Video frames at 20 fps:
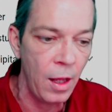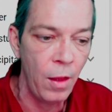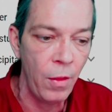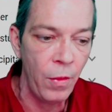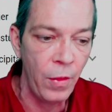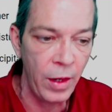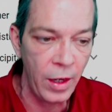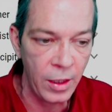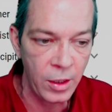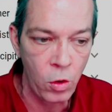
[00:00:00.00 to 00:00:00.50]

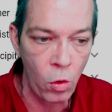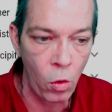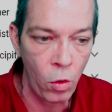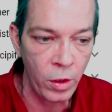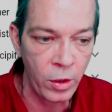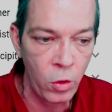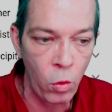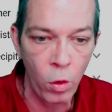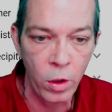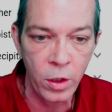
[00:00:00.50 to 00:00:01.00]
Then it's
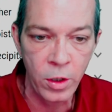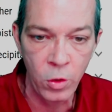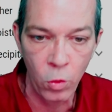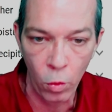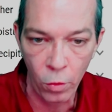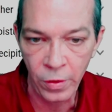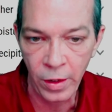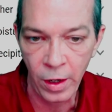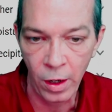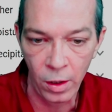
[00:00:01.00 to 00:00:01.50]
going towards
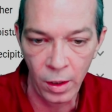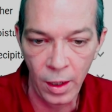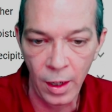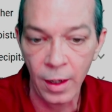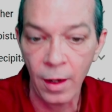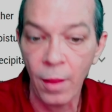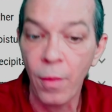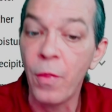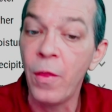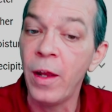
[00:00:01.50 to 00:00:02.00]
North
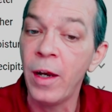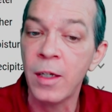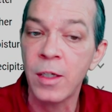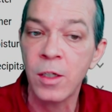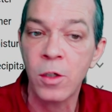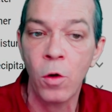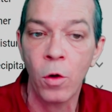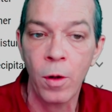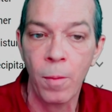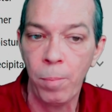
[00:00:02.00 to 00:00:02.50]
Carolina. Then
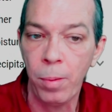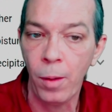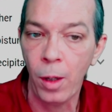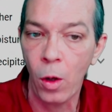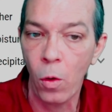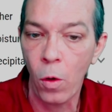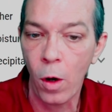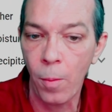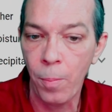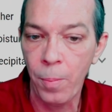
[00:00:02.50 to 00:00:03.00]
it's going to
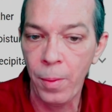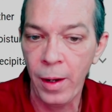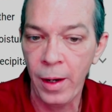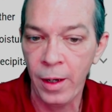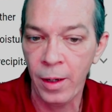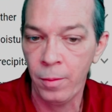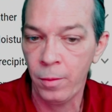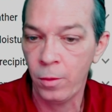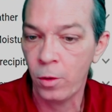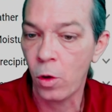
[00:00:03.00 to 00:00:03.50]
blow up
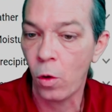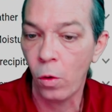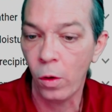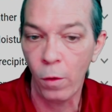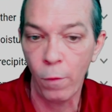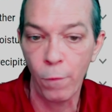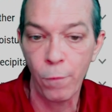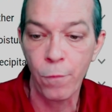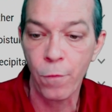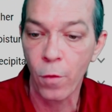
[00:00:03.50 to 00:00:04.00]
and go a
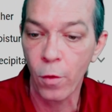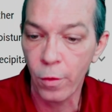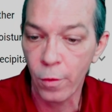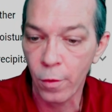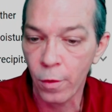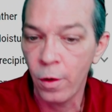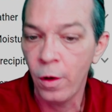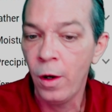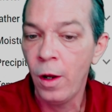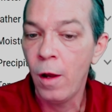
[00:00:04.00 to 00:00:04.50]
little
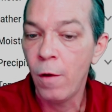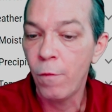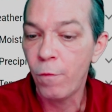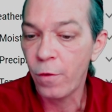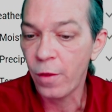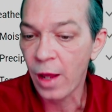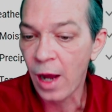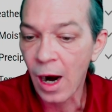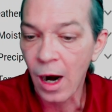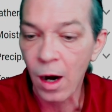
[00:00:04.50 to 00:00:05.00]
further
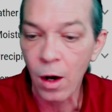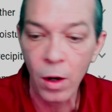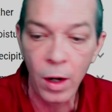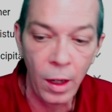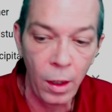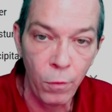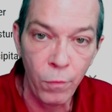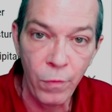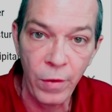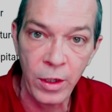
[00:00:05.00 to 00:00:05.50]
for the higher
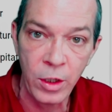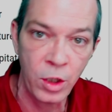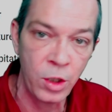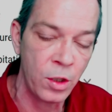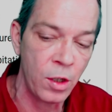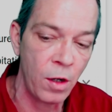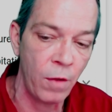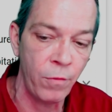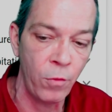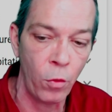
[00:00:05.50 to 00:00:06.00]

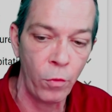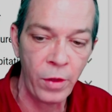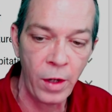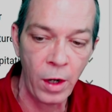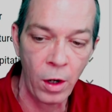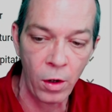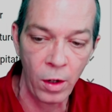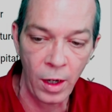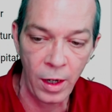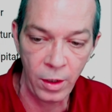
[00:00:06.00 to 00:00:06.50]
elevations of North
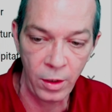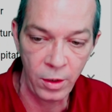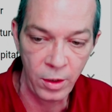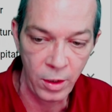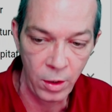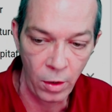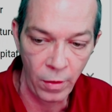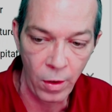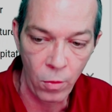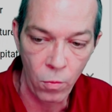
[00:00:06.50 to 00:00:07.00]
Carolina. You
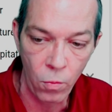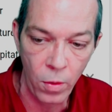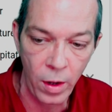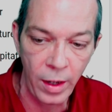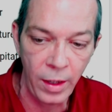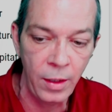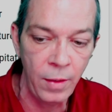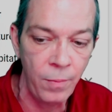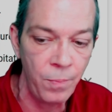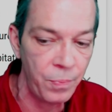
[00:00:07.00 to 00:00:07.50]
see all that
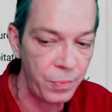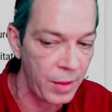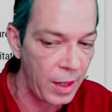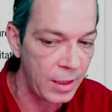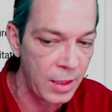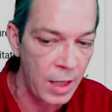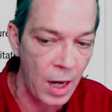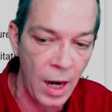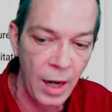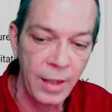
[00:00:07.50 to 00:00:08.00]
red?
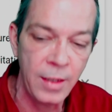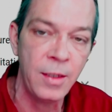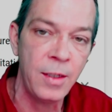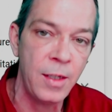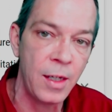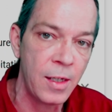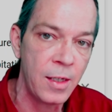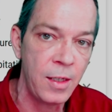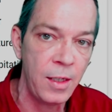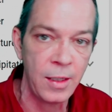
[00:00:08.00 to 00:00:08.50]
That's high
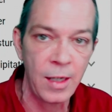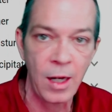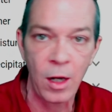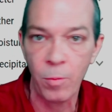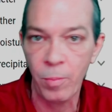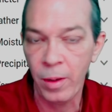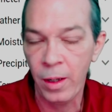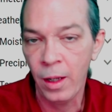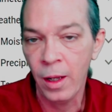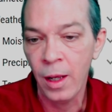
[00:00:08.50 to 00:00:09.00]
60s.
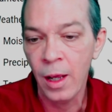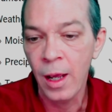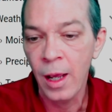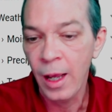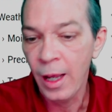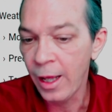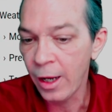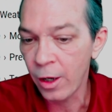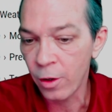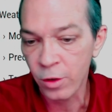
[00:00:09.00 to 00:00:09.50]
That'd be
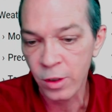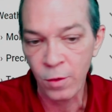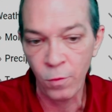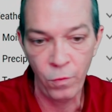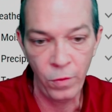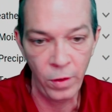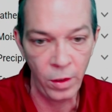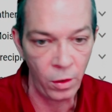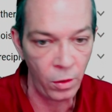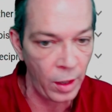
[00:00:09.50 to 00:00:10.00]

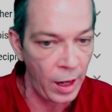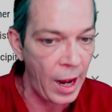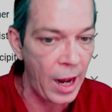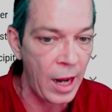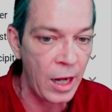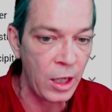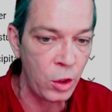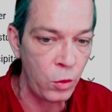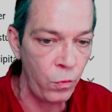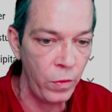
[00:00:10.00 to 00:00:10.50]
Hendersonville,
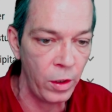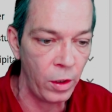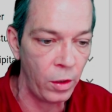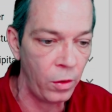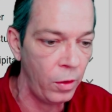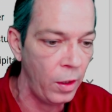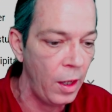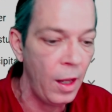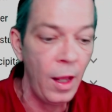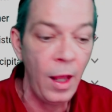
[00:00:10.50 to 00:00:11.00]

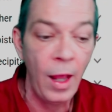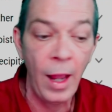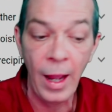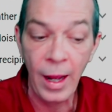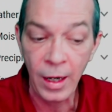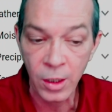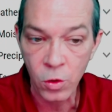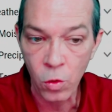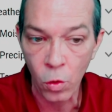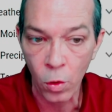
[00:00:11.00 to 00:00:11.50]
Asheville.
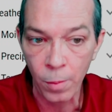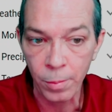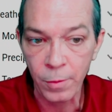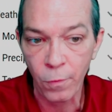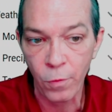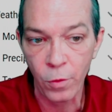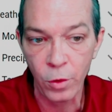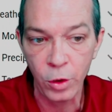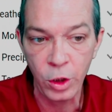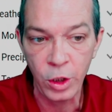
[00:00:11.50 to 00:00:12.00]
And it's going up to
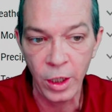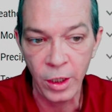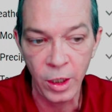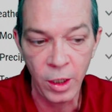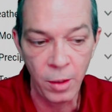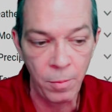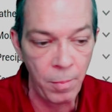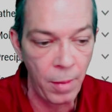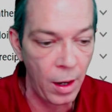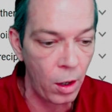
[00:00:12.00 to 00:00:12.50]

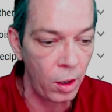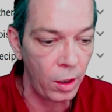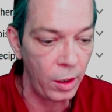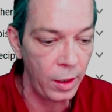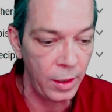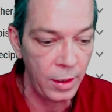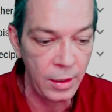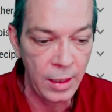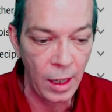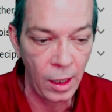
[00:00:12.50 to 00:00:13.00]
Virginia,
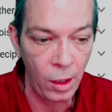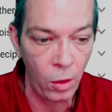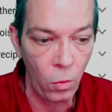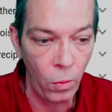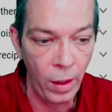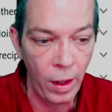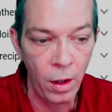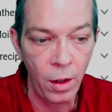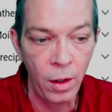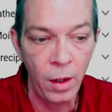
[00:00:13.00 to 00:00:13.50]
Maryland,
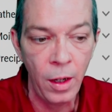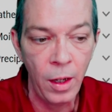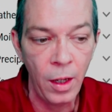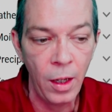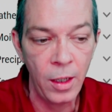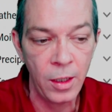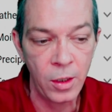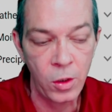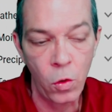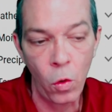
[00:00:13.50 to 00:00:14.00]
Delaware.
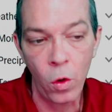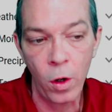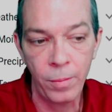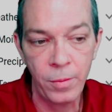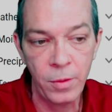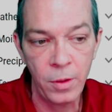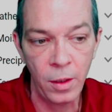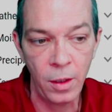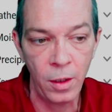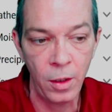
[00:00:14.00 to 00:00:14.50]
It's going
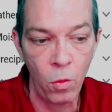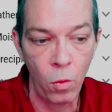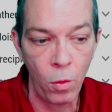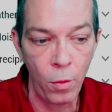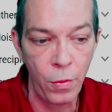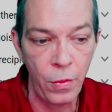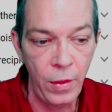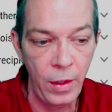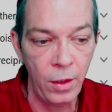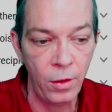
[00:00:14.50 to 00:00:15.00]
up to the
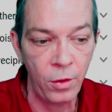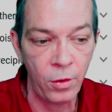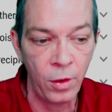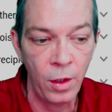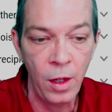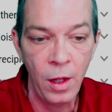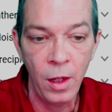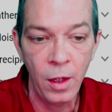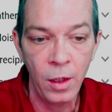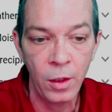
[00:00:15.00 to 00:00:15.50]
northeast.
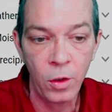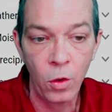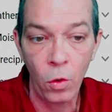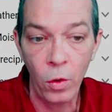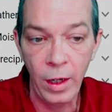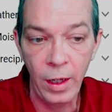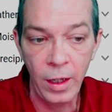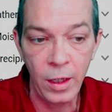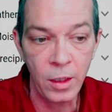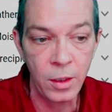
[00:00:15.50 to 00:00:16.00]
So
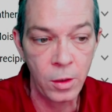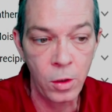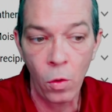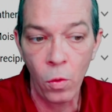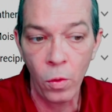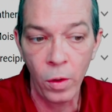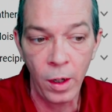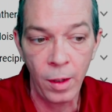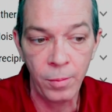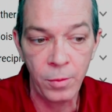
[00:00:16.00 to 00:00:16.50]
it is
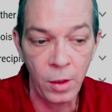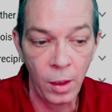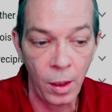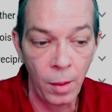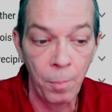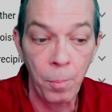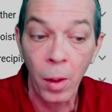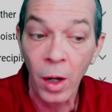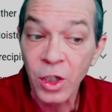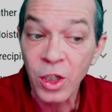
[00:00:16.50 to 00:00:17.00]
going up to a
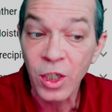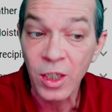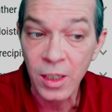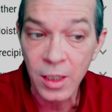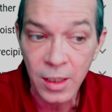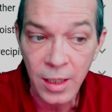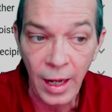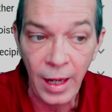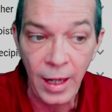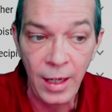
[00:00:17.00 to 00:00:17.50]
bunch of
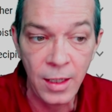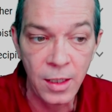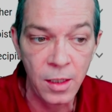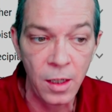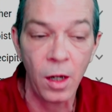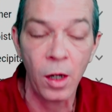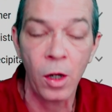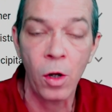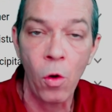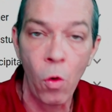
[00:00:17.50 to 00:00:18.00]
states
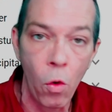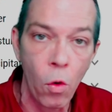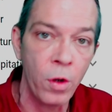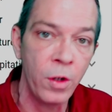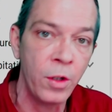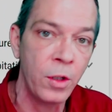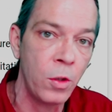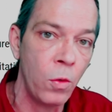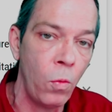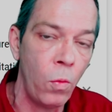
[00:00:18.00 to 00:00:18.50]

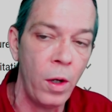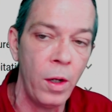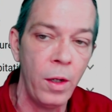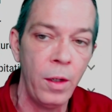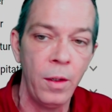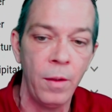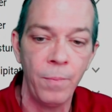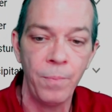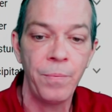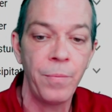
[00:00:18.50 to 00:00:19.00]
according to
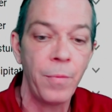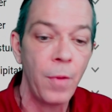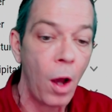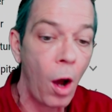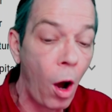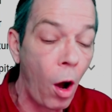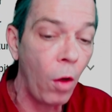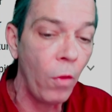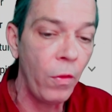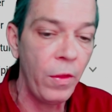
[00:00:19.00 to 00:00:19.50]
what
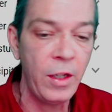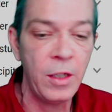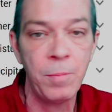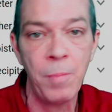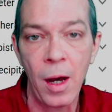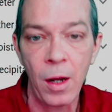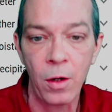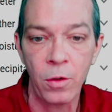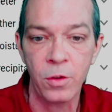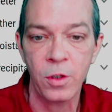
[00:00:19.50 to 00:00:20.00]
all these
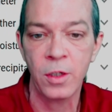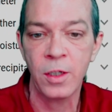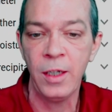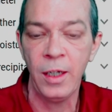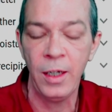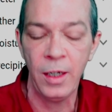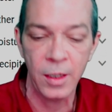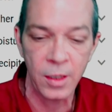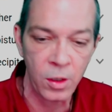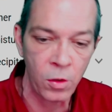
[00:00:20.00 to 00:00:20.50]
models are
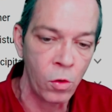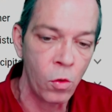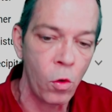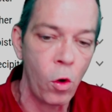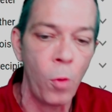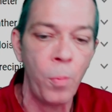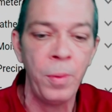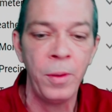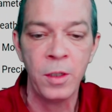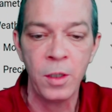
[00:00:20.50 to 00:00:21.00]
seeing. It's going to go
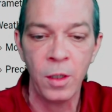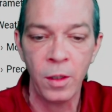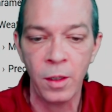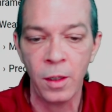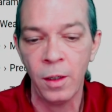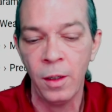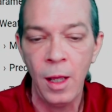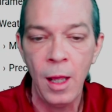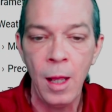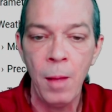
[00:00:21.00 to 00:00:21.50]
up into
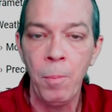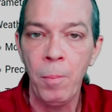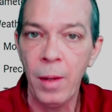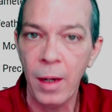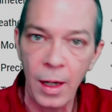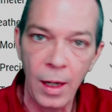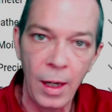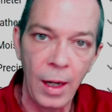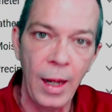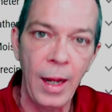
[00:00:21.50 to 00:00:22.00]
the
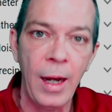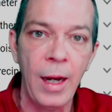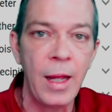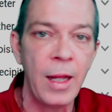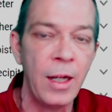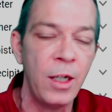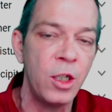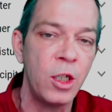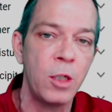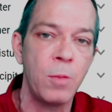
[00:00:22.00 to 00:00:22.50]
mid-Atlantic
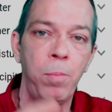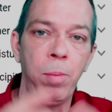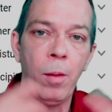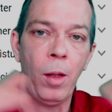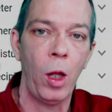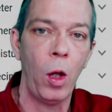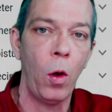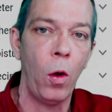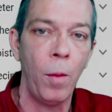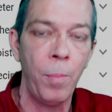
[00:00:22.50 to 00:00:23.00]
and just
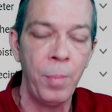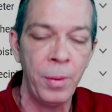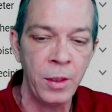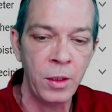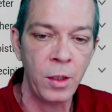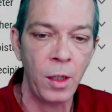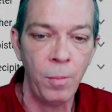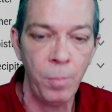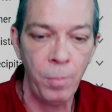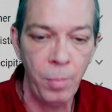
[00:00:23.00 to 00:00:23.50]
blow up
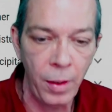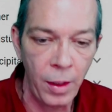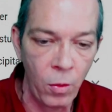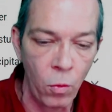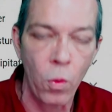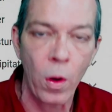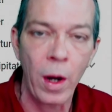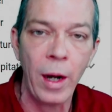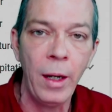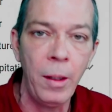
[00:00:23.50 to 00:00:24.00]
into a big
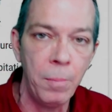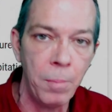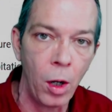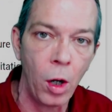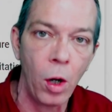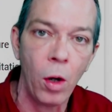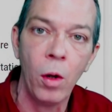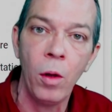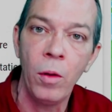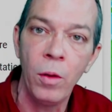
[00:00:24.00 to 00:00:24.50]
rain
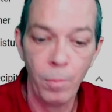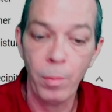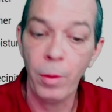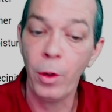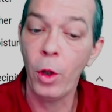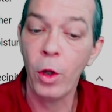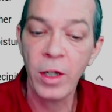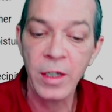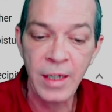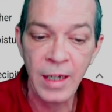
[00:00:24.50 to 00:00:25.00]
ball. But
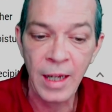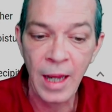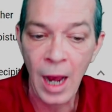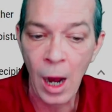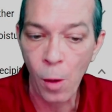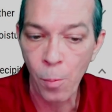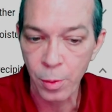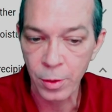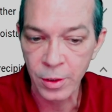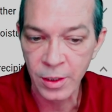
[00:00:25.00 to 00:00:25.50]
you can see
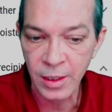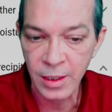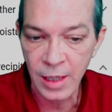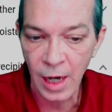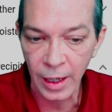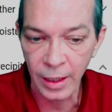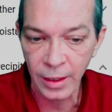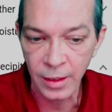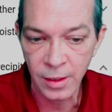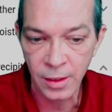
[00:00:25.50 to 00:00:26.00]
how
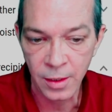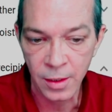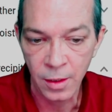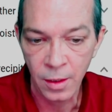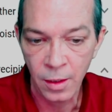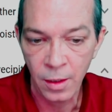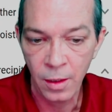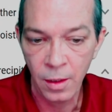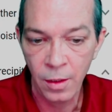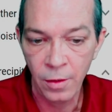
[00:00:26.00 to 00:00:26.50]
precise
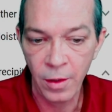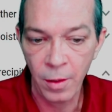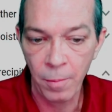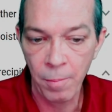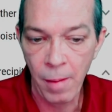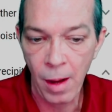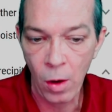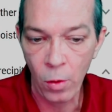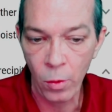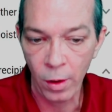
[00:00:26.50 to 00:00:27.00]
the
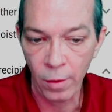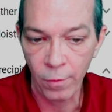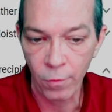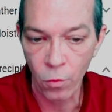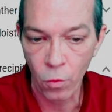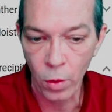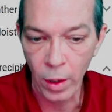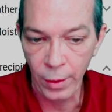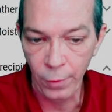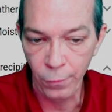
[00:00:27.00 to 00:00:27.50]
amount of
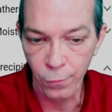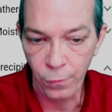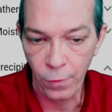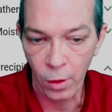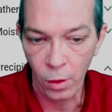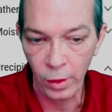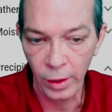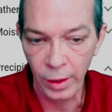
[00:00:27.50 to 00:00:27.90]
rainfall